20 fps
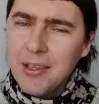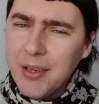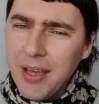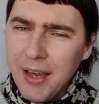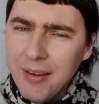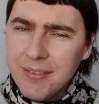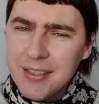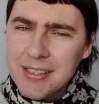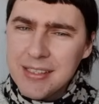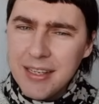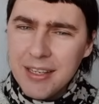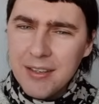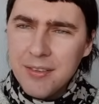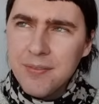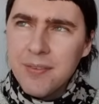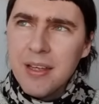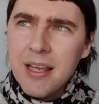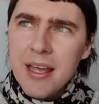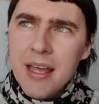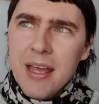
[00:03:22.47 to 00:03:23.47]
You have this kind
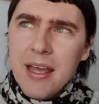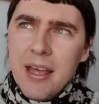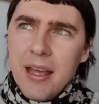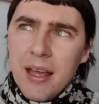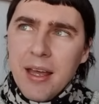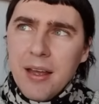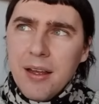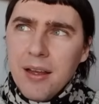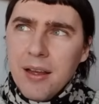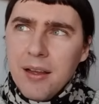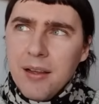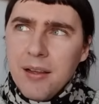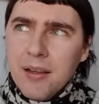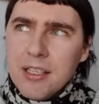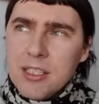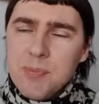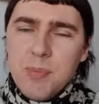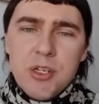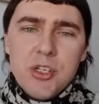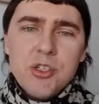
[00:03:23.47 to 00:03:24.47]
of,
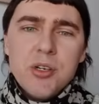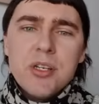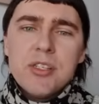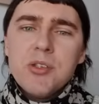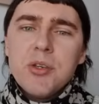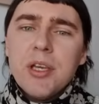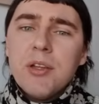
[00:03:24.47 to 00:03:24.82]
especially as